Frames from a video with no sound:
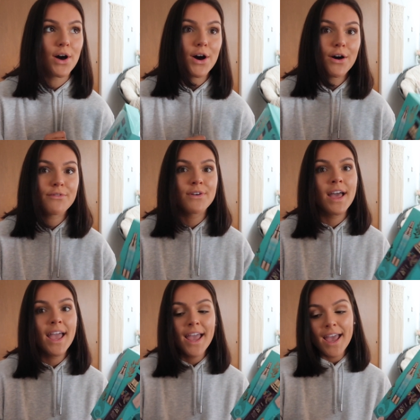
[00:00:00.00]
off
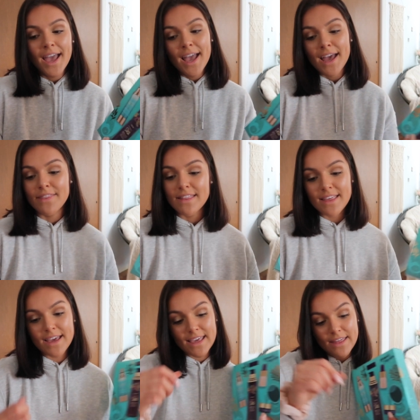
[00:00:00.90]
and then
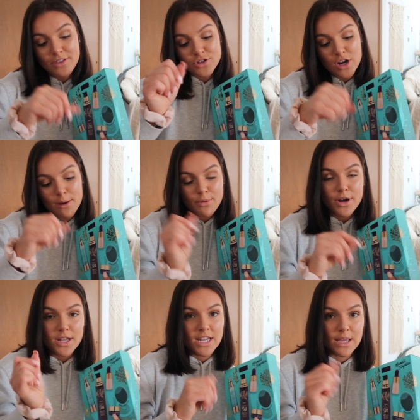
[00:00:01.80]
like get the
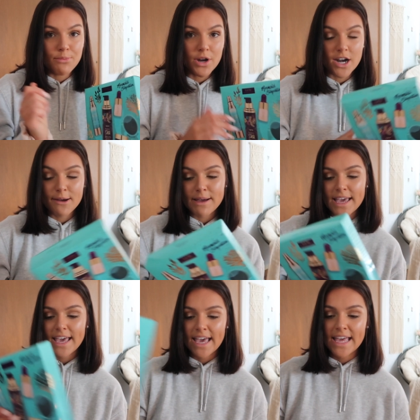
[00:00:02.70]
dropper and like put it on my
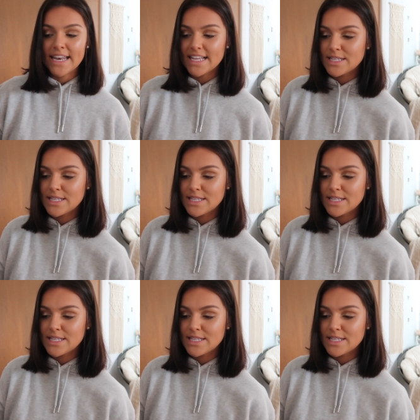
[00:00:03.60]
hand.